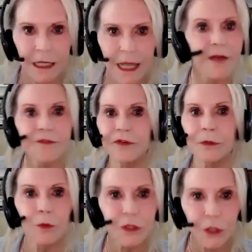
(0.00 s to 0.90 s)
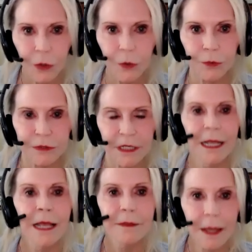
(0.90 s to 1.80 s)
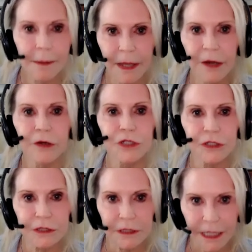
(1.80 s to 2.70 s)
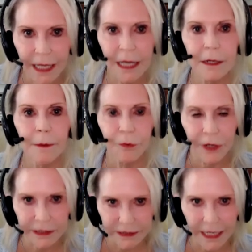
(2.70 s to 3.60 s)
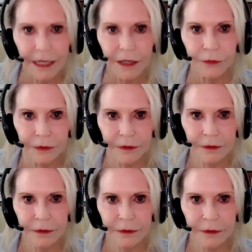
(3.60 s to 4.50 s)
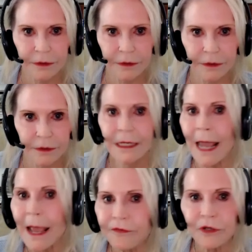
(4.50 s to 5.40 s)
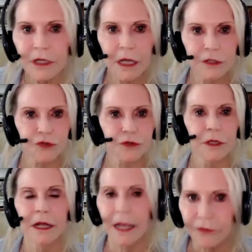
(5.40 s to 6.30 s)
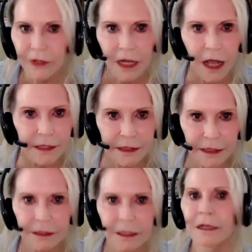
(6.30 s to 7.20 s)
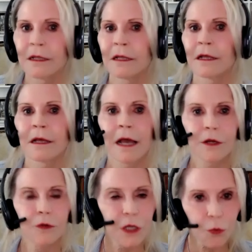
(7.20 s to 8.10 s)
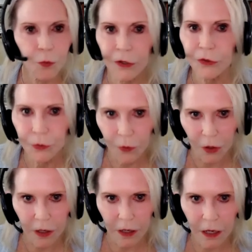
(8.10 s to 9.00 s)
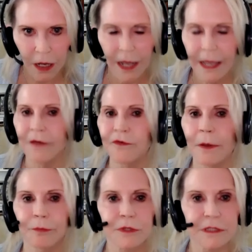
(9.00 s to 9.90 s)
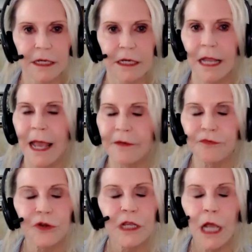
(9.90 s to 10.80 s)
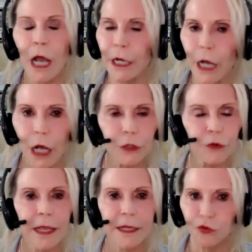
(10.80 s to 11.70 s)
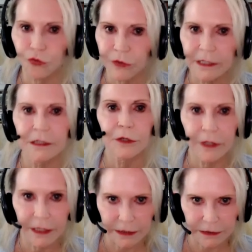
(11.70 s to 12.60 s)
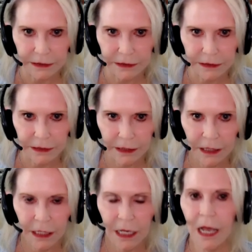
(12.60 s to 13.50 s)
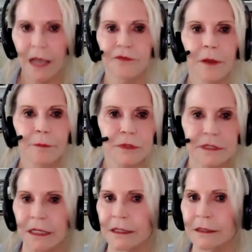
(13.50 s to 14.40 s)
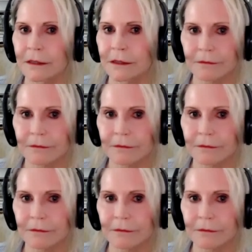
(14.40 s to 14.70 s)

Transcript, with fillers: Everyone yeah. knows that marriages can break down in every country, on every continent. I don't care where you are, I have represented every color and creed there is. I've represented